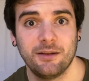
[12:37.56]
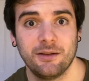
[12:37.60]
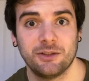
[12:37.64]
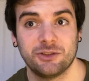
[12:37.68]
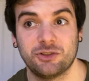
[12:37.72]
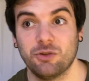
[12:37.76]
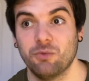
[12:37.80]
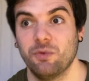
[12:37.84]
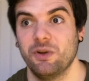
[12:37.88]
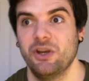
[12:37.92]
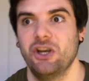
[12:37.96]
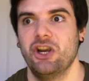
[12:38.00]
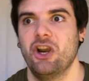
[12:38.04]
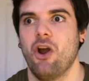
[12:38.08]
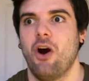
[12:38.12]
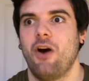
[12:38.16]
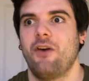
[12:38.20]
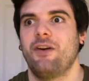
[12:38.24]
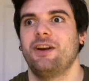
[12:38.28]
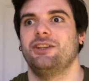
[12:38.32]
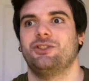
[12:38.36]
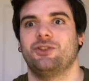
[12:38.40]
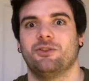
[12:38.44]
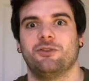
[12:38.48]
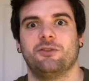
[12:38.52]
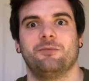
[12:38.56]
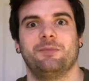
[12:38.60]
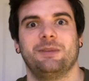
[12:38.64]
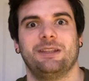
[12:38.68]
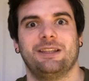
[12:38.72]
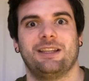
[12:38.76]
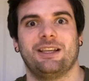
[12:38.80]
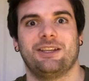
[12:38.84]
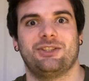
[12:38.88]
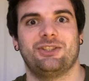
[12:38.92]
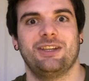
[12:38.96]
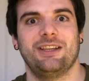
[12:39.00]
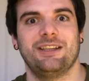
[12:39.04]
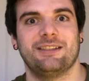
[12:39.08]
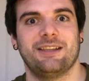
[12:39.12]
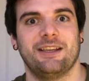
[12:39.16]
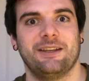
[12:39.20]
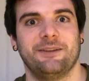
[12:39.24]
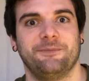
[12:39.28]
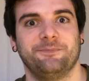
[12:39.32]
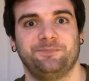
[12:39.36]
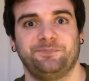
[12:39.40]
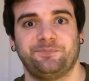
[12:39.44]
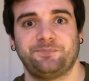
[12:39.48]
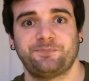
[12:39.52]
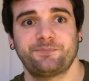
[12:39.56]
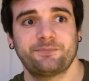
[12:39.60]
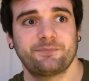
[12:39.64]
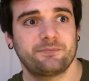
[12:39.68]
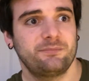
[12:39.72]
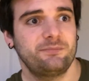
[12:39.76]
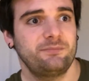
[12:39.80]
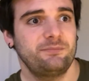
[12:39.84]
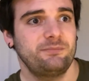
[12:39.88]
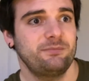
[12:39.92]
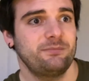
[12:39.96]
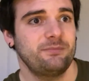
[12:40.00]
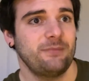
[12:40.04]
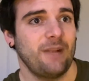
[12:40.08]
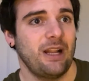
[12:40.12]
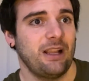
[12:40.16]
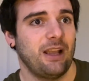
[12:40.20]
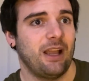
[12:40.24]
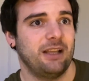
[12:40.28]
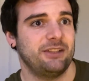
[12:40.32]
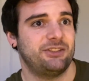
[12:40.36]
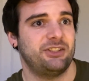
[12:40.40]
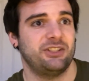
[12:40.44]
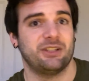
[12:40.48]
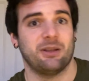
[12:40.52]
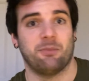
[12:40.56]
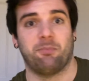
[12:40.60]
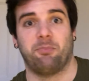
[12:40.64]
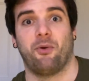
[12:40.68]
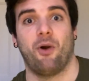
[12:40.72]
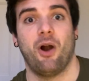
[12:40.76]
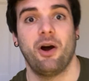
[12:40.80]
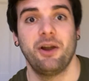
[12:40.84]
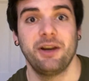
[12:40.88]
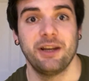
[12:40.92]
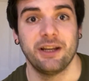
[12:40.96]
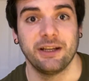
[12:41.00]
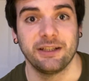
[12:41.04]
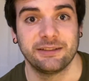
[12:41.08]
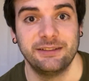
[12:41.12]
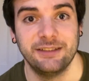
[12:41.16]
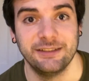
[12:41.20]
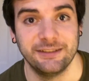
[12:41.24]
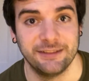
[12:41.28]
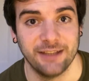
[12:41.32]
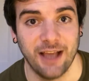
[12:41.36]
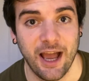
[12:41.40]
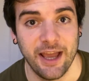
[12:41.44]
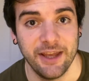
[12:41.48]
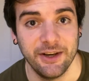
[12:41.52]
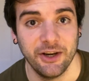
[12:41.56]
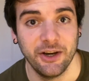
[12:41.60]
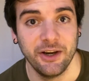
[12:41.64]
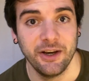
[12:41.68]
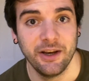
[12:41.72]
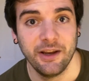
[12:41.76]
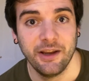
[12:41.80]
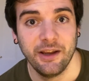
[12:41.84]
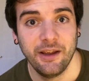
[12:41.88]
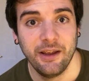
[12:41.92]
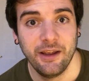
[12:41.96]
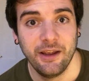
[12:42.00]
So when Lauren told me that she's in, she's a product designer,